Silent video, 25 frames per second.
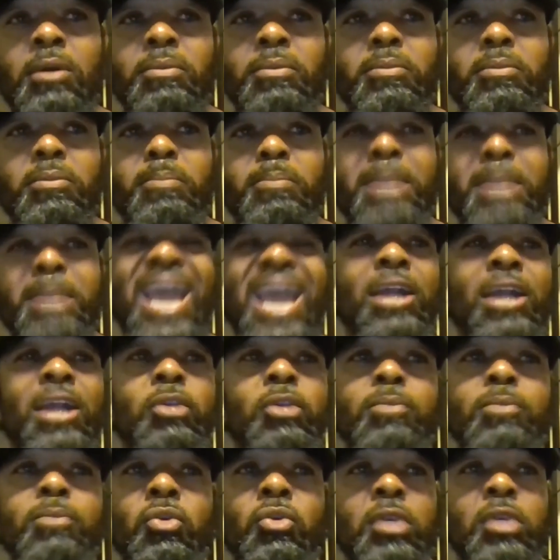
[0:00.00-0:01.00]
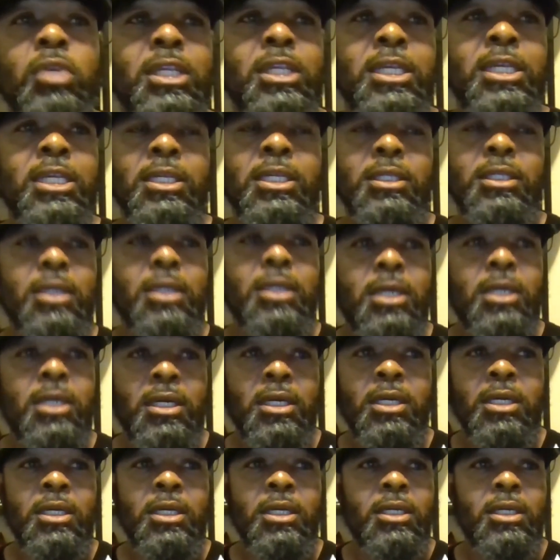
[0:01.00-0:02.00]
bad community
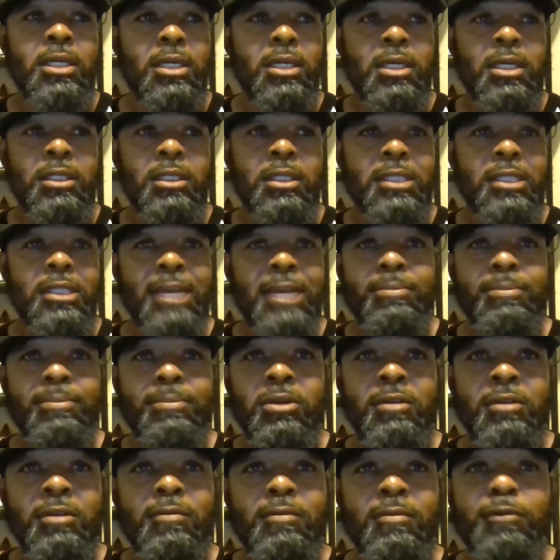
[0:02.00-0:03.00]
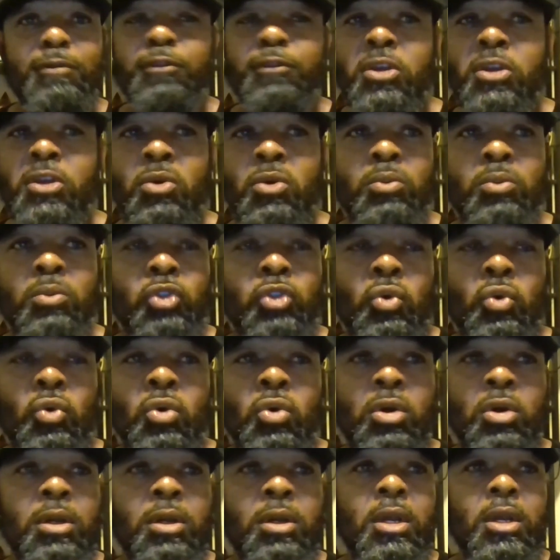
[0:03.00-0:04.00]
type of films,
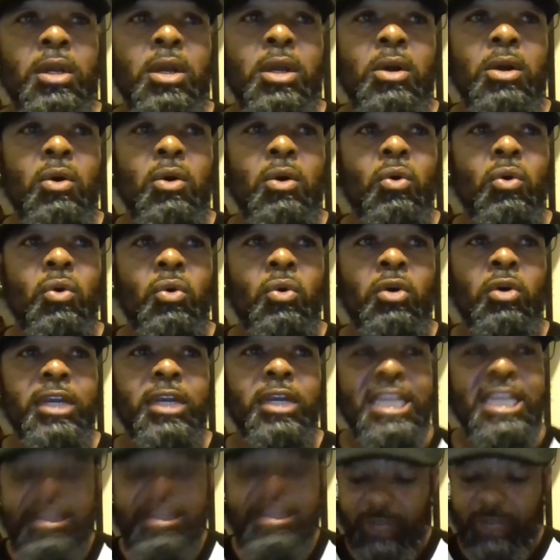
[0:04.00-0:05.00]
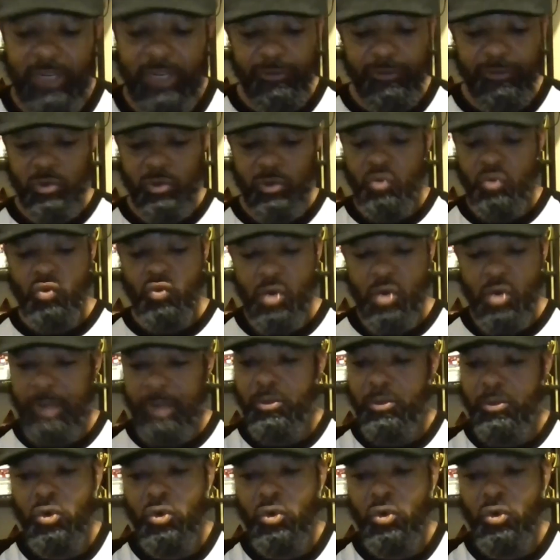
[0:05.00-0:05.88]
or even if you grew up or go